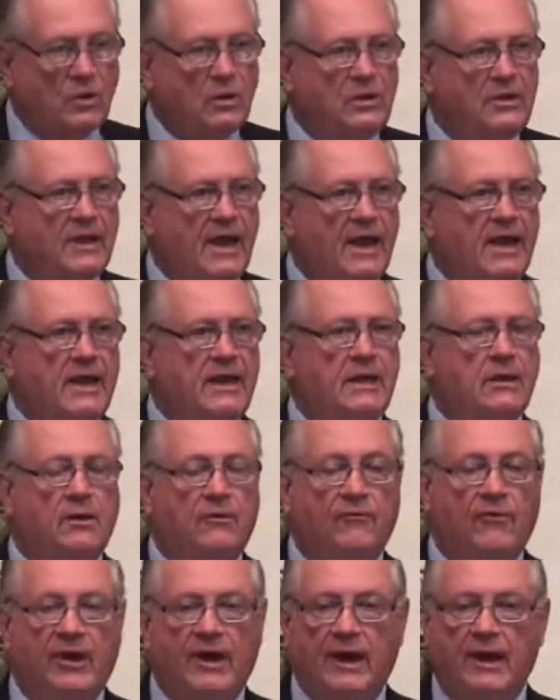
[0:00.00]
90 of
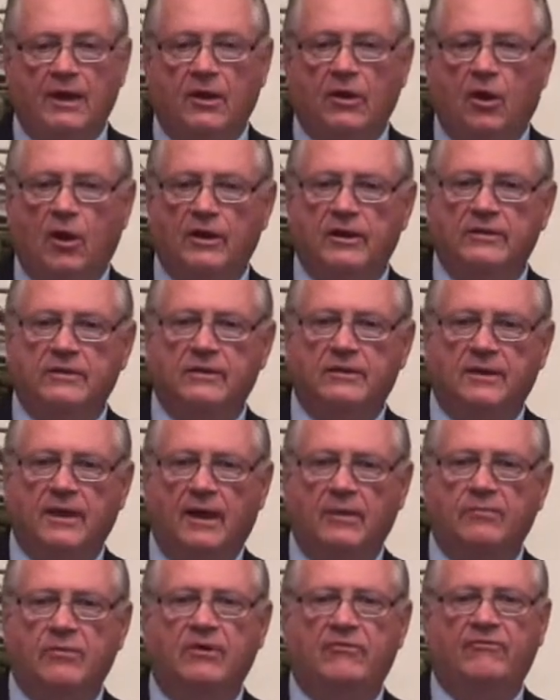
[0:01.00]
what I called at the
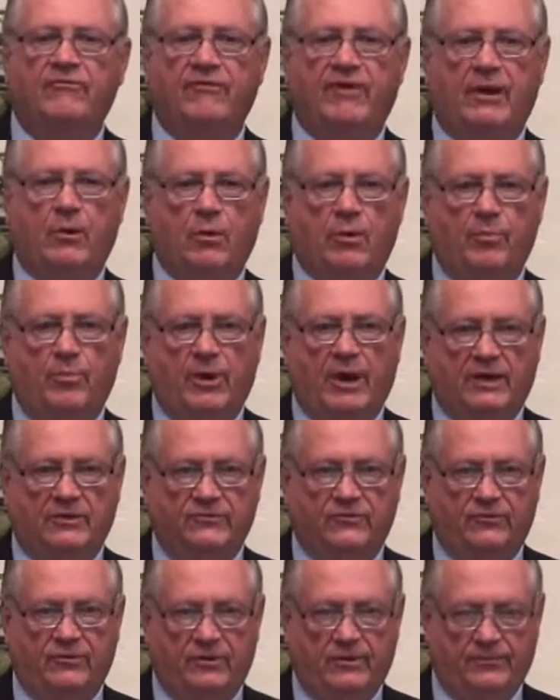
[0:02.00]
time flower
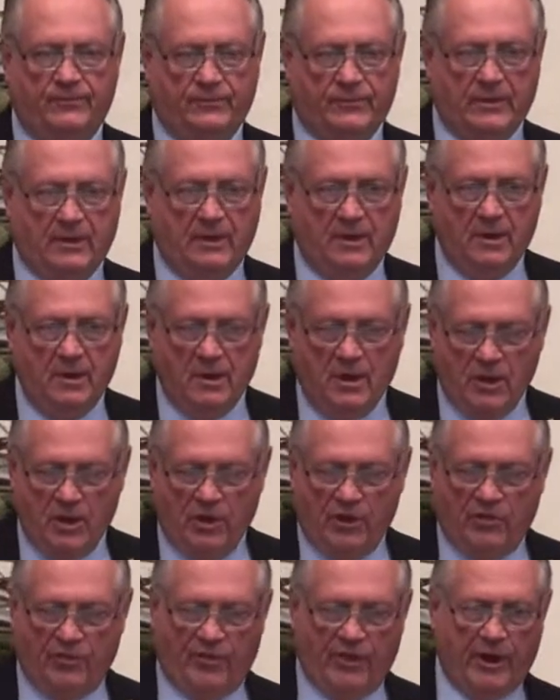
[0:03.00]
pots.
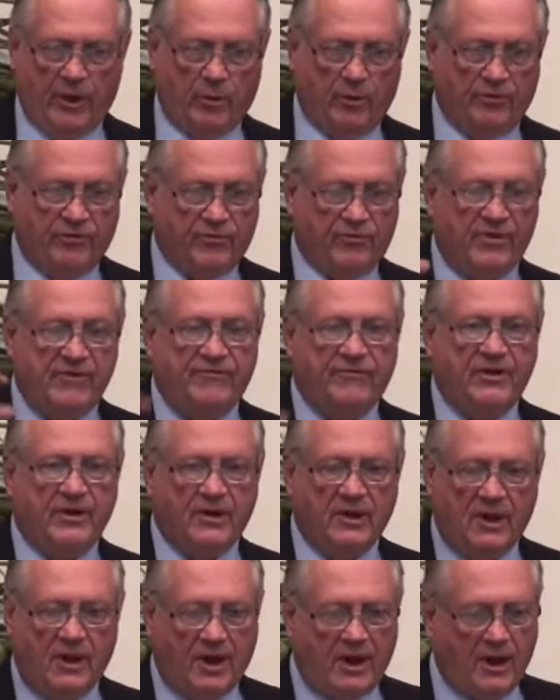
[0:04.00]
They were 3 feet
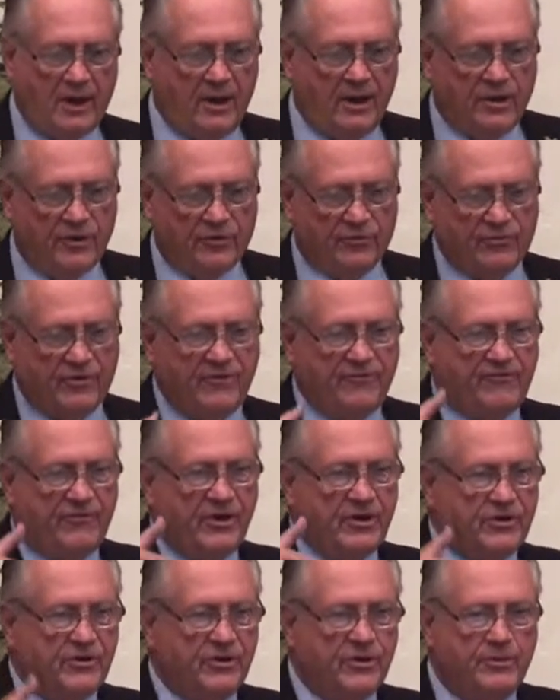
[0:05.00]
high, 3
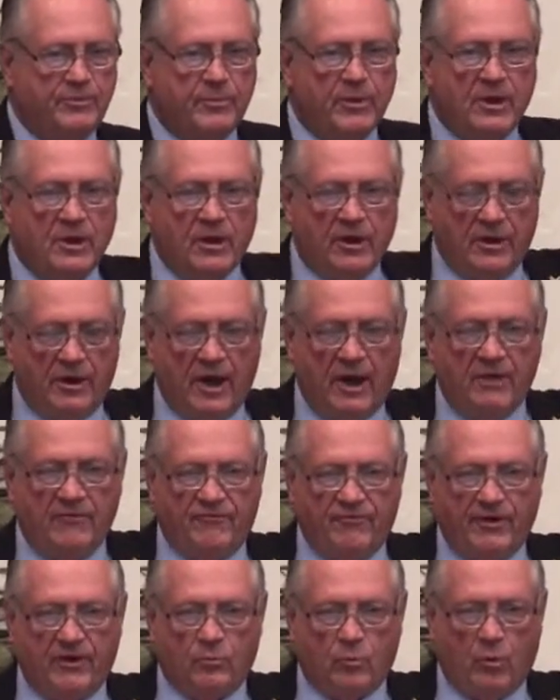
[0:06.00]
feet deep, 9
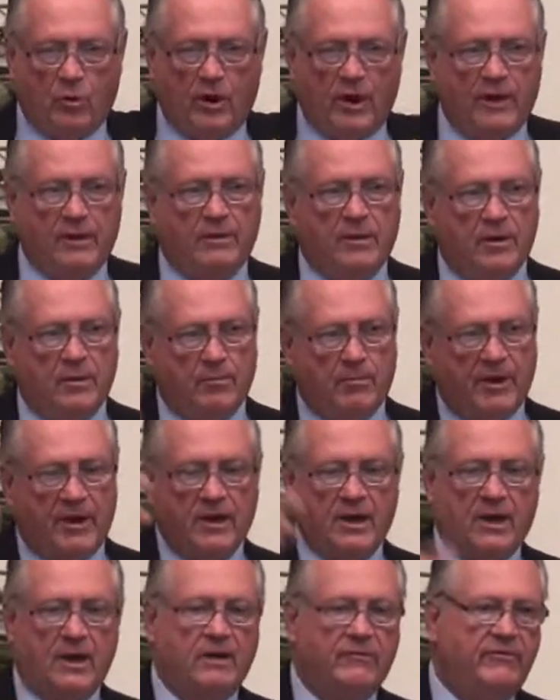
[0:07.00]
feet wide,
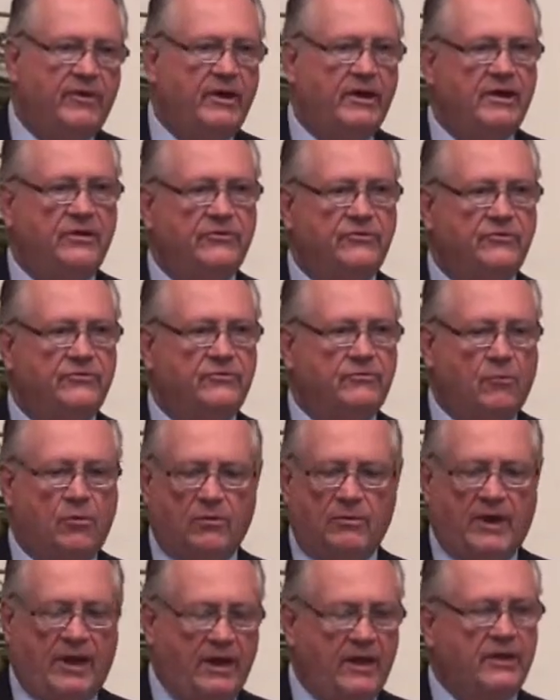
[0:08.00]
made out of 8 inches
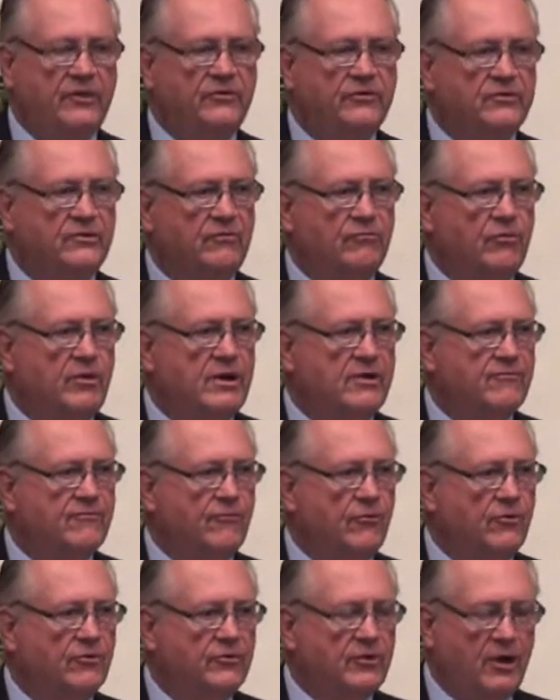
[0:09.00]
of
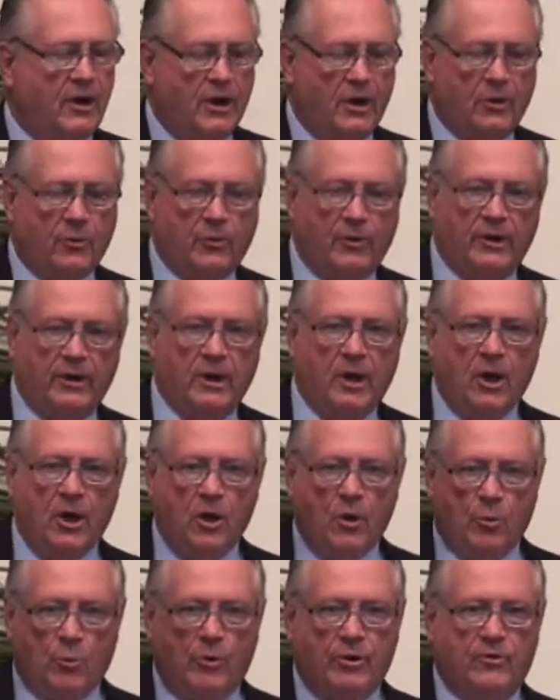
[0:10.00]
reinforced concrete.
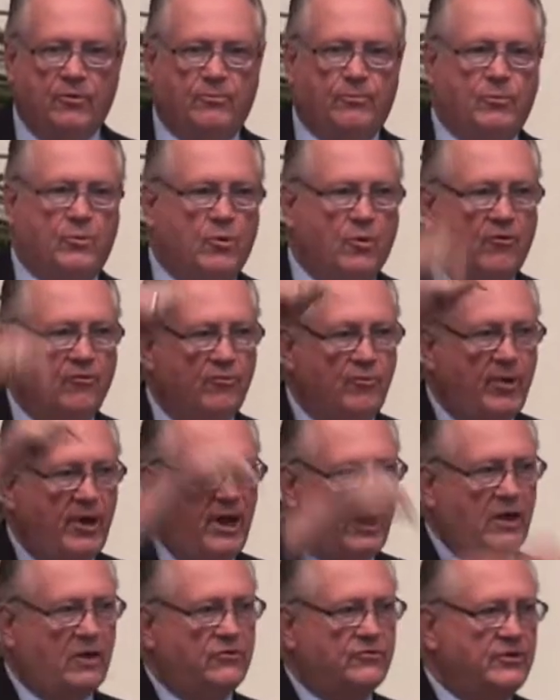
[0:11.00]
We drove
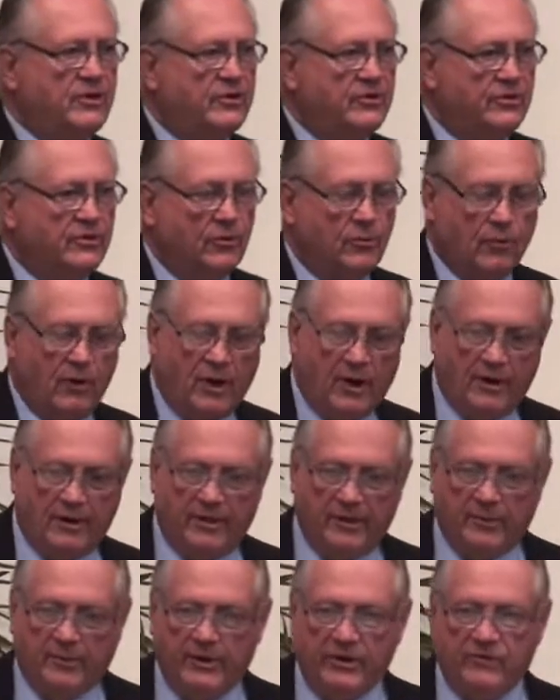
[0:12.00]
piles into the ground,
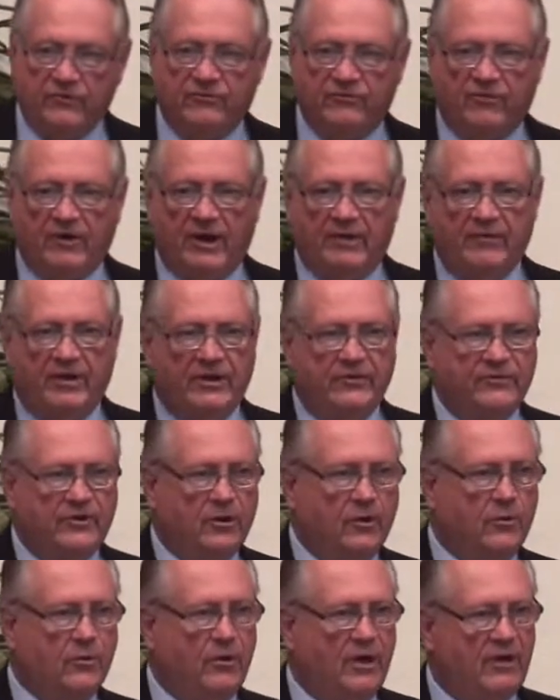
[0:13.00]
and then we used 5/8
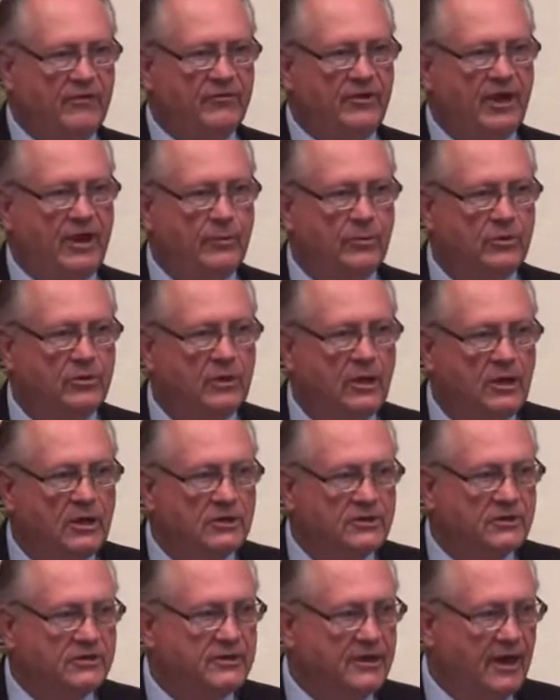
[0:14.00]
aircraft cable
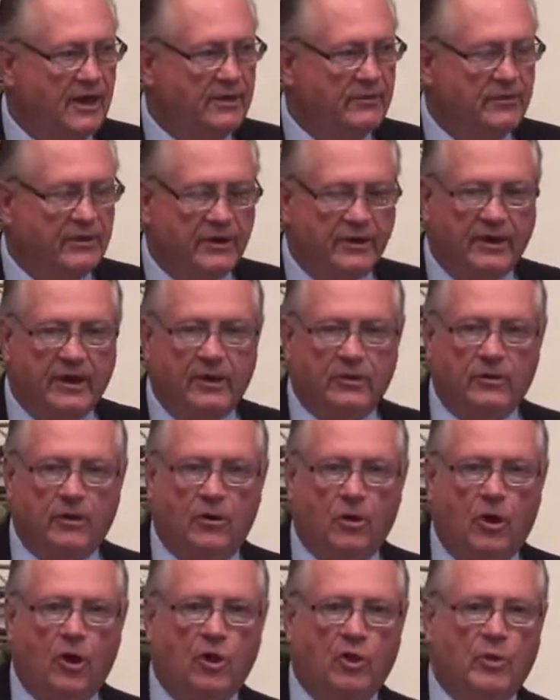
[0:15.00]
to tie them together
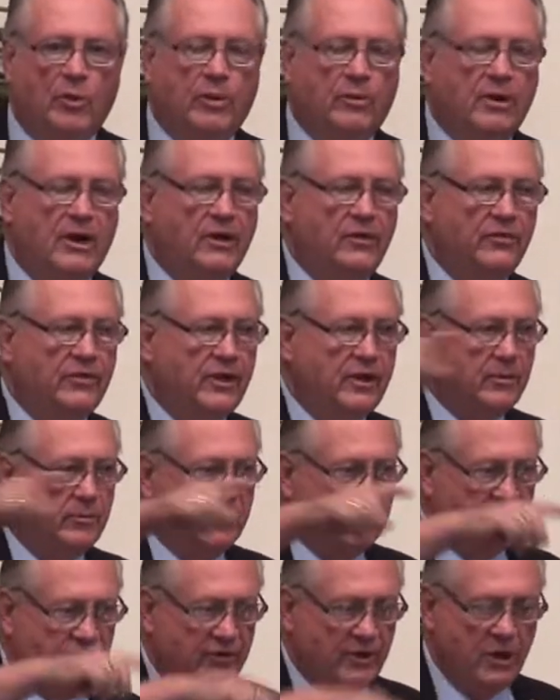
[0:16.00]
all the way around the
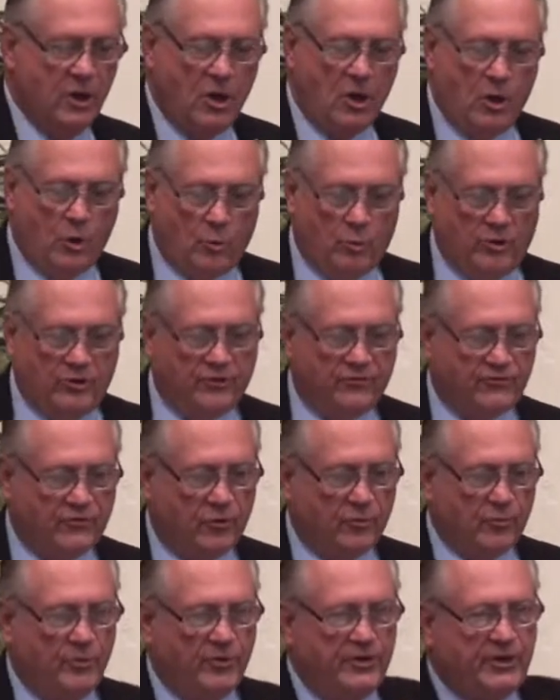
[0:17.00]
embassy with a
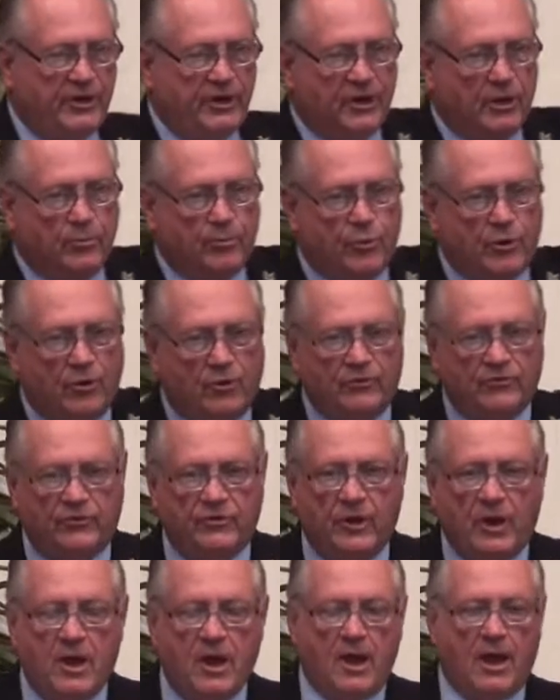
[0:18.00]
serpentine
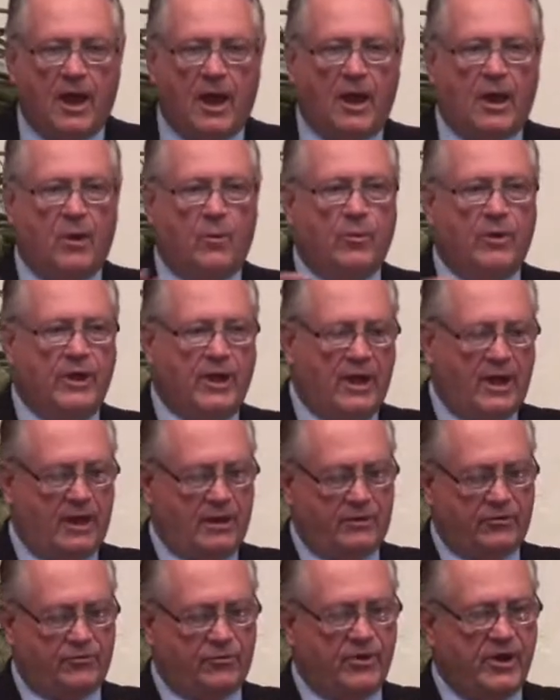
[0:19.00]
approach. And we
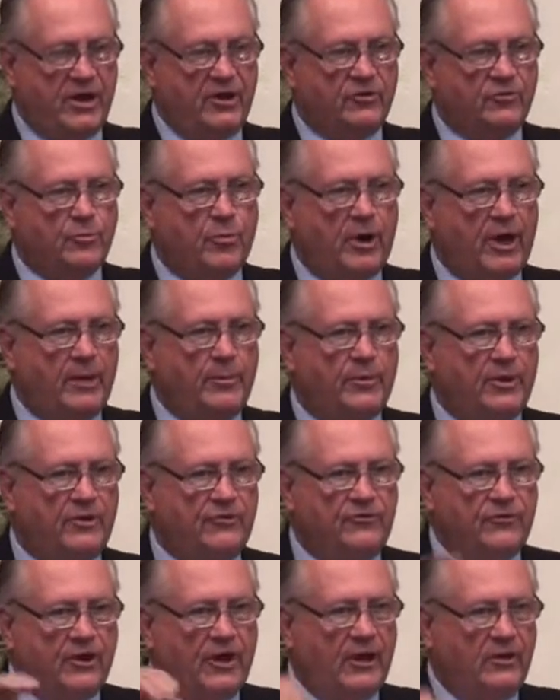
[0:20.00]
had 3-inch pipe on
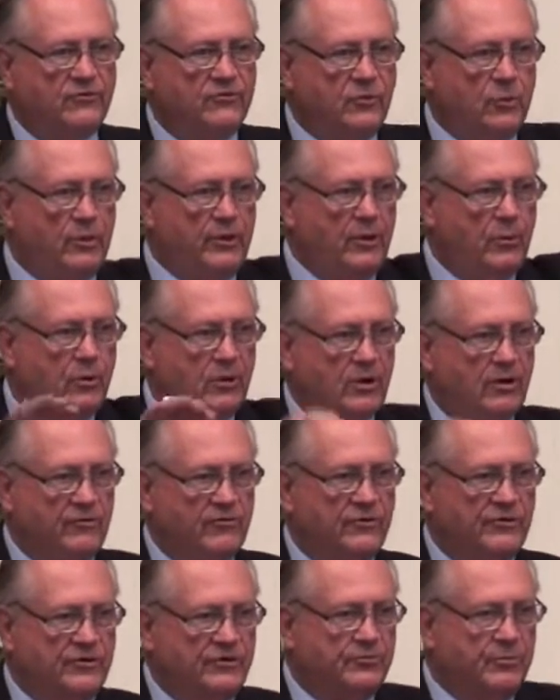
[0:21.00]
chains, so when you went
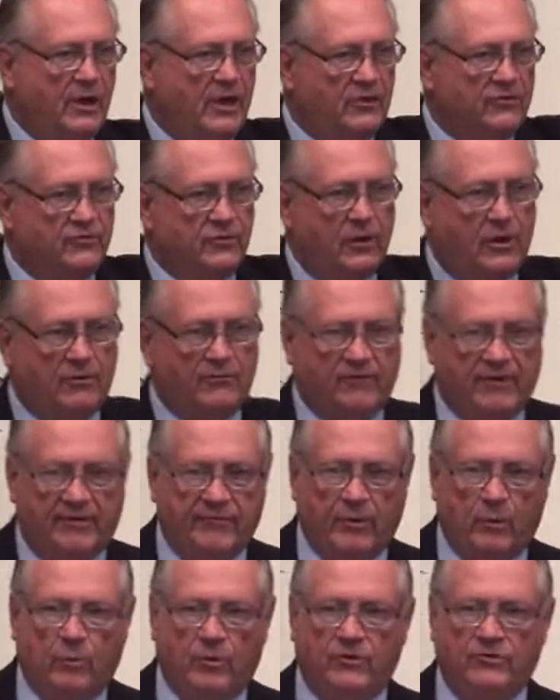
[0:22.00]
over it, you bounced
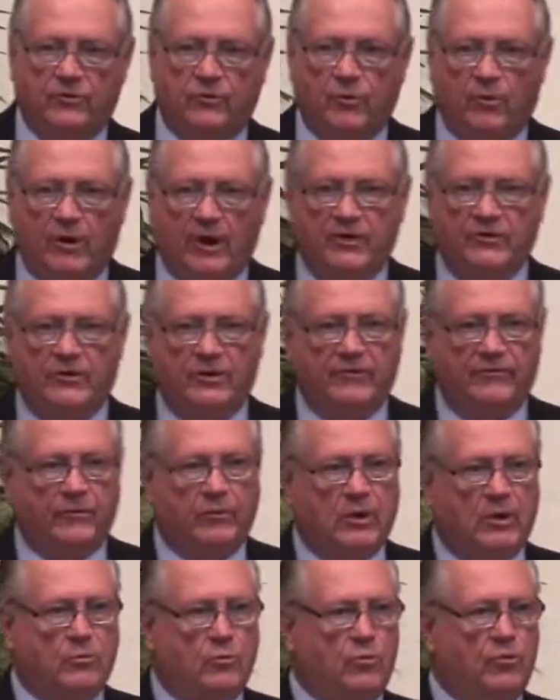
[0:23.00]
every which direction. If
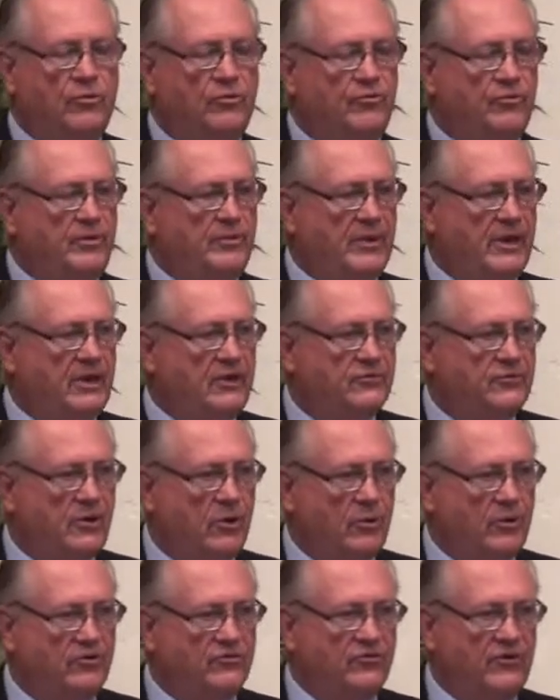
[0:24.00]
you went more than 3 miles an
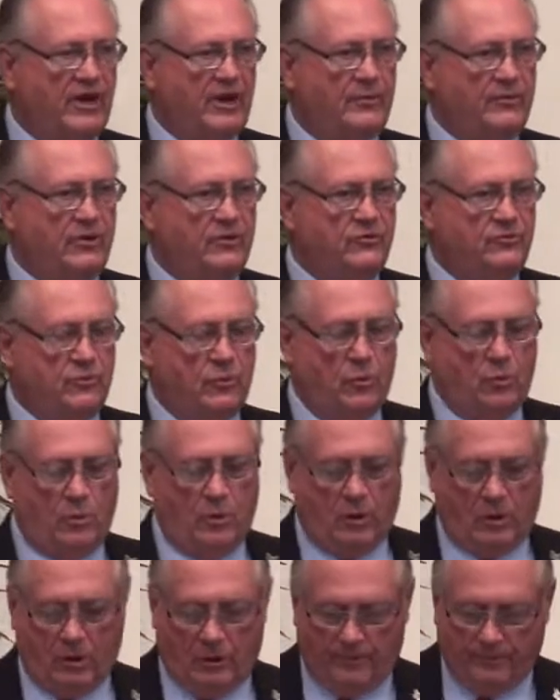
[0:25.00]
hour, you slammed into a
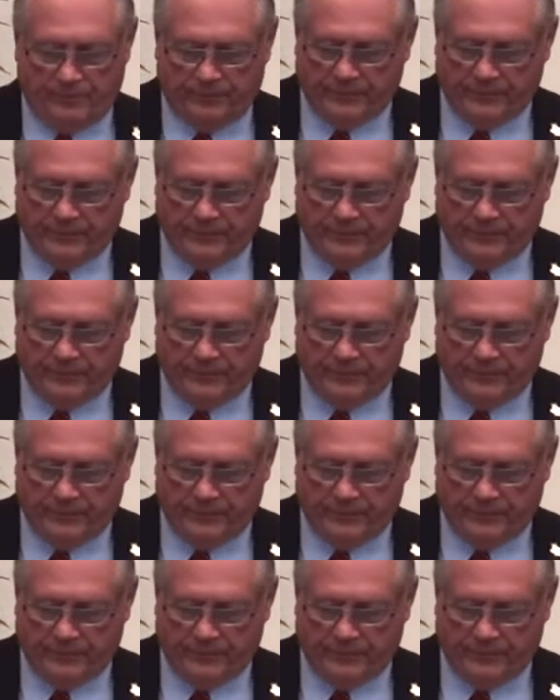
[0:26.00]
wall.